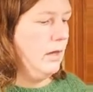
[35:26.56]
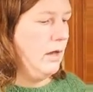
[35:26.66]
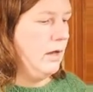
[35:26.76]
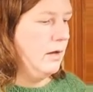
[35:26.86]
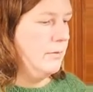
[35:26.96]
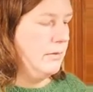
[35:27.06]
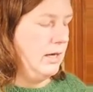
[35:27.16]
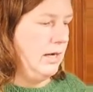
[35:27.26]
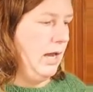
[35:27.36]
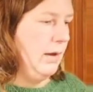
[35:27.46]
And
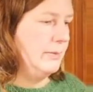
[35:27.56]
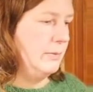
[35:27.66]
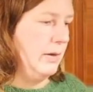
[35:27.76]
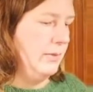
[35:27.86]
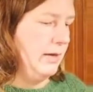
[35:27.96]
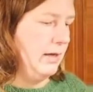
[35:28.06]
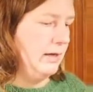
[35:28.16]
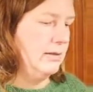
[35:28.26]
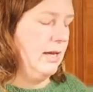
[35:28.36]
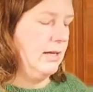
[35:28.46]
it helps me
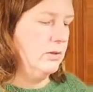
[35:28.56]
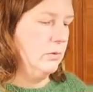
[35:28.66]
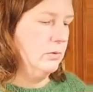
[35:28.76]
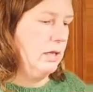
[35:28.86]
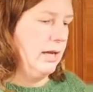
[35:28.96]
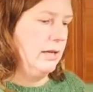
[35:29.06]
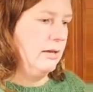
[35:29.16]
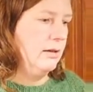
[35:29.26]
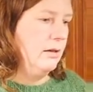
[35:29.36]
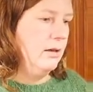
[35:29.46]
because I don't
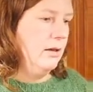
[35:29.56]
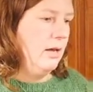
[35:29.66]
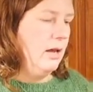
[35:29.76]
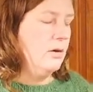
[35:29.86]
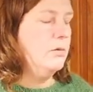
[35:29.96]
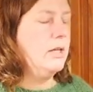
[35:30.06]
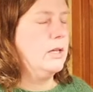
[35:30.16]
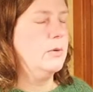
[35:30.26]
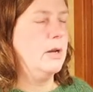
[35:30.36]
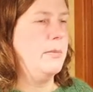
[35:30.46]
like
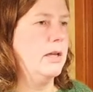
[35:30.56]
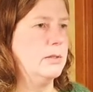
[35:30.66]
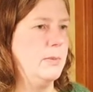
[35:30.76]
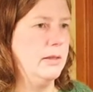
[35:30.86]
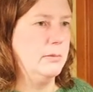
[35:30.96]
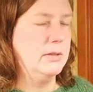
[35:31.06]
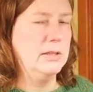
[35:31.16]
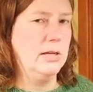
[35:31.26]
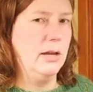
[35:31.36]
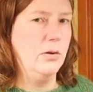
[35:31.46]
it when I make a spelling
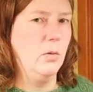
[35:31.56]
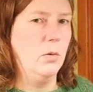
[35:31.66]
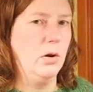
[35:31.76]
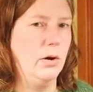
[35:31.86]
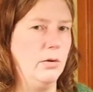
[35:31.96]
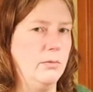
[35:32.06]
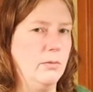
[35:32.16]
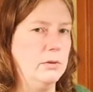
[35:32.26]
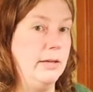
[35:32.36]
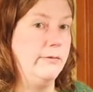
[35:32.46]
mistake or
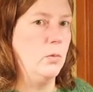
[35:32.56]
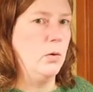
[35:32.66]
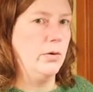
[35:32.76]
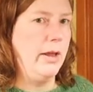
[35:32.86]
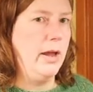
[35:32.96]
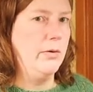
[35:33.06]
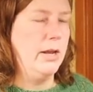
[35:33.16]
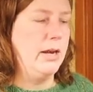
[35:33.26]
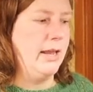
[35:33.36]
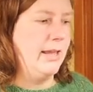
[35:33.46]
leave a word out
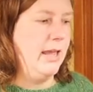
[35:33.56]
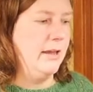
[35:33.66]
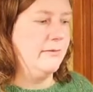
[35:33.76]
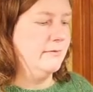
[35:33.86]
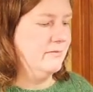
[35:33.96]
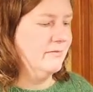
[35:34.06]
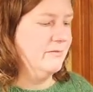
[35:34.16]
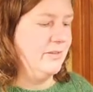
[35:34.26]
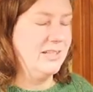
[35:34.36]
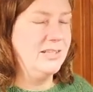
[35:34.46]
and I can't
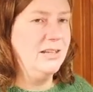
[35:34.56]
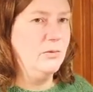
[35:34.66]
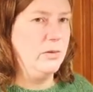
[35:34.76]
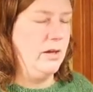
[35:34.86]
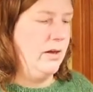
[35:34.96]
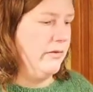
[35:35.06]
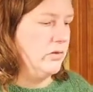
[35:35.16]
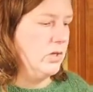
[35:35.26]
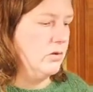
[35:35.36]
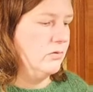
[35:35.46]
fix it without
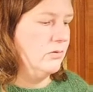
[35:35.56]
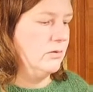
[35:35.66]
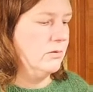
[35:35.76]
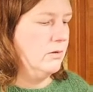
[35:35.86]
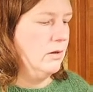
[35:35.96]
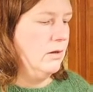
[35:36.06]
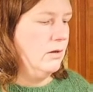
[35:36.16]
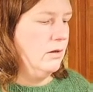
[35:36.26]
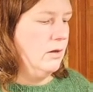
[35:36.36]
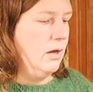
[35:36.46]
having to use
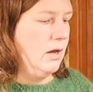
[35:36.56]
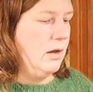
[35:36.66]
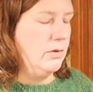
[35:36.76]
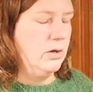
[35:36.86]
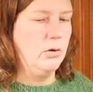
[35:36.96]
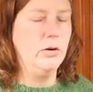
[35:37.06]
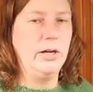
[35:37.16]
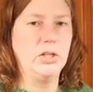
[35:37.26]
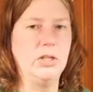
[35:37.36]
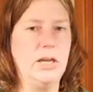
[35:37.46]

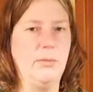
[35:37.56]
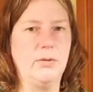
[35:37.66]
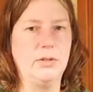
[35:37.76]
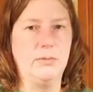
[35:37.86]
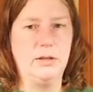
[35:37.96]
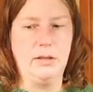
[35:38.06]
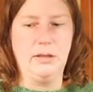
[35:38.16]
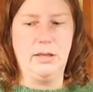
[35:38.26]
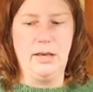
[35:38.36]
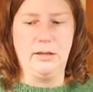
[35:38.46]
correction tape or something
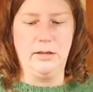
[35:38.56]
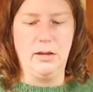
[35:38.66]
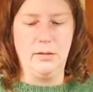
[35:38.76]
like that.